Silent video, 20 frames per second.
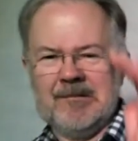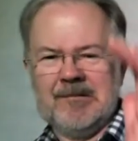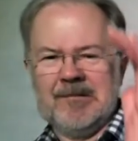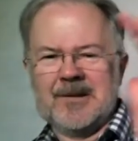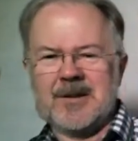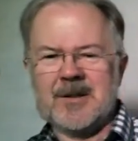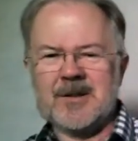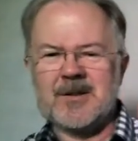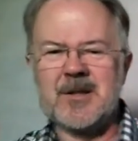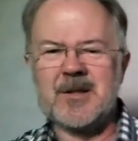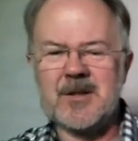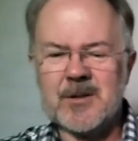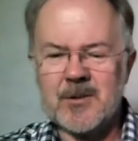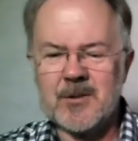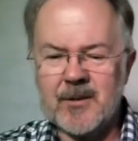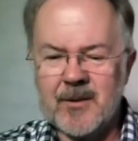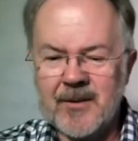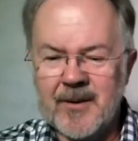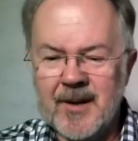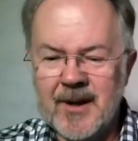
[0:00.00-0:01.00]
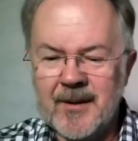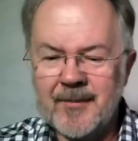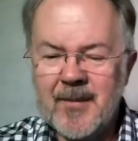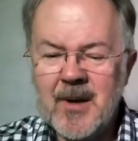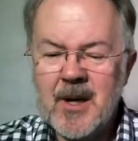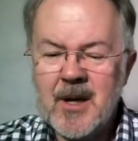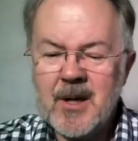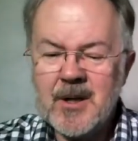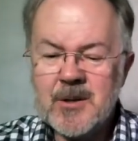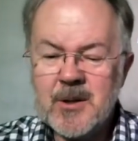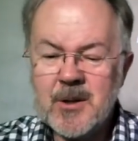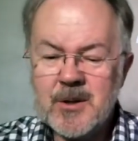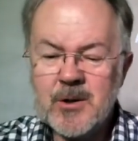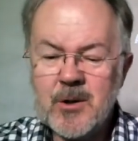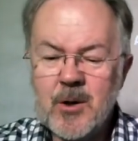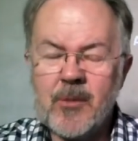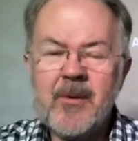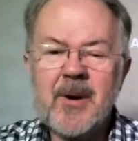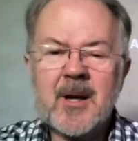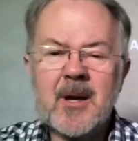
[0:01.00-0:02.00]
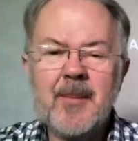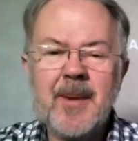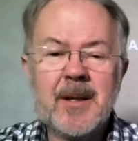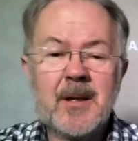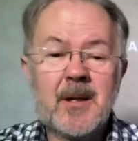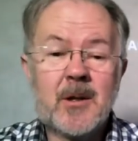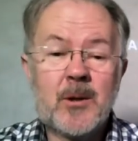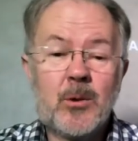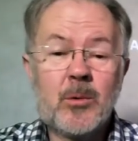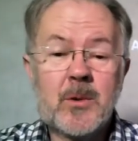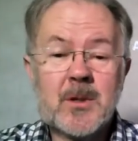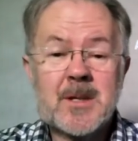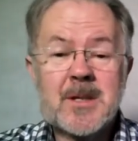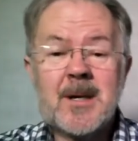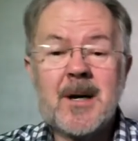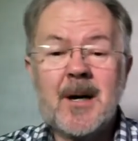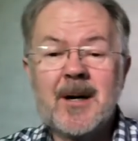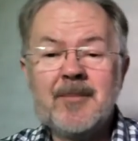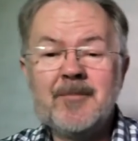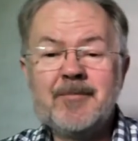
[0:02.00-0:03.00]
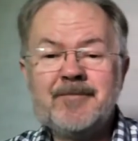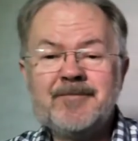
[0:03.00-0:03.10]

does this sort of thing. So it's not recommended all the time.